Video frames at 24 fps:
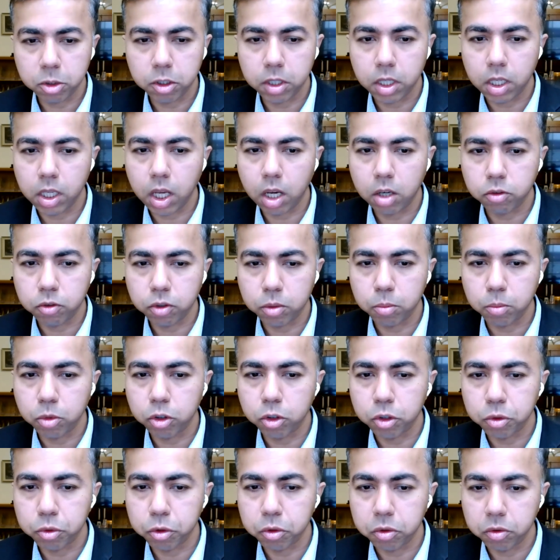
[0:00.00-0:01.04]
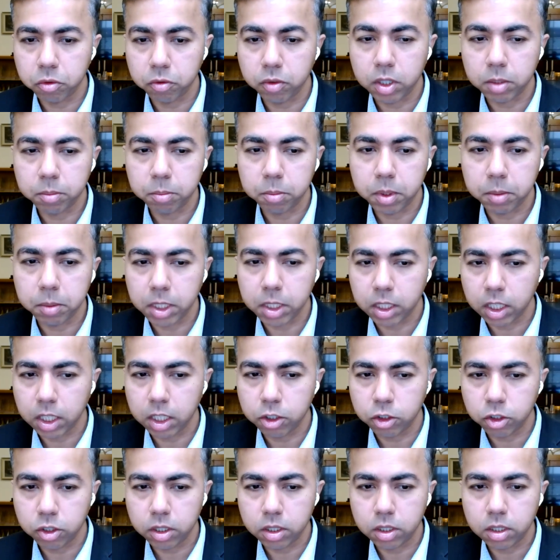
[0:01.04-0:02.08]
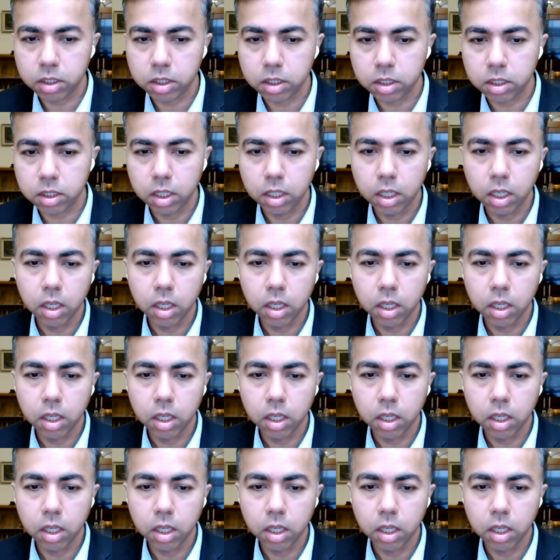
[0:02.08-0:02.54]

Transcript: to allow for more Root 1 publications,